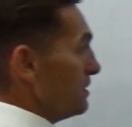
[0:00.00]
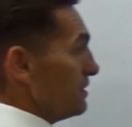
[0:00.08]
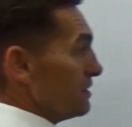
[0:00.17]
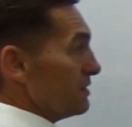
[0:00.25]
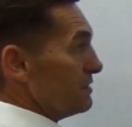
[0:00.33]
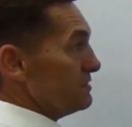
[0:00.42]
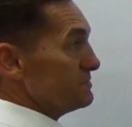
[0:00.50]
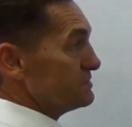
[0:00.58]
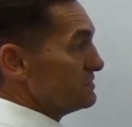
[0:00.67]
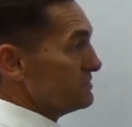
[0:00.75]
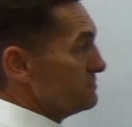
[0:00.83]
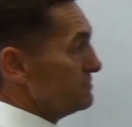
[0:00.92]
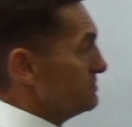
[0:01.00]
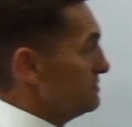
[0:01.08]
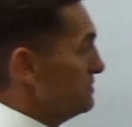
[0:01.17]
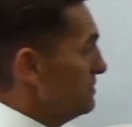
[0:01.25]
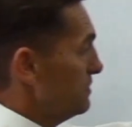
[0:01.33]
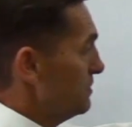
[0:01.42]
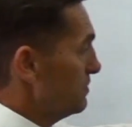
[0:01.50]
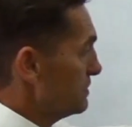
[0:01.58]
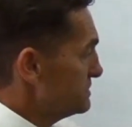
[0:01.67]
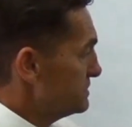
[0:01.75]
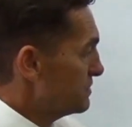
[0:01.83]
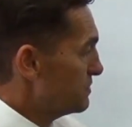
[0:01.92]
Okay, so what
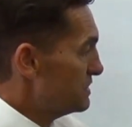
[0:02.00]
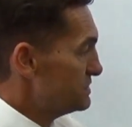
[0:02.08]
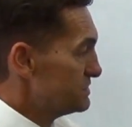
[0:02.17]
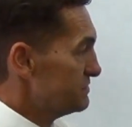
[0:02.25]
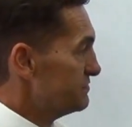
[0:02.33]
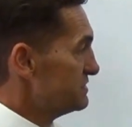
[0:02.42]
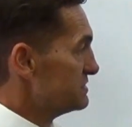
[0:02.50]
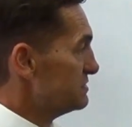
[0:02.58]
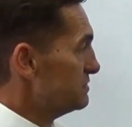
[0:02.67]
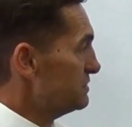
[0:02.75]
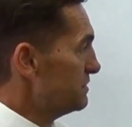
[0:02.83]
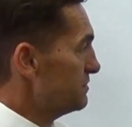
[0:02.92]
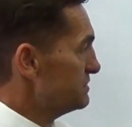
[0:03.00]
is the equation of this line?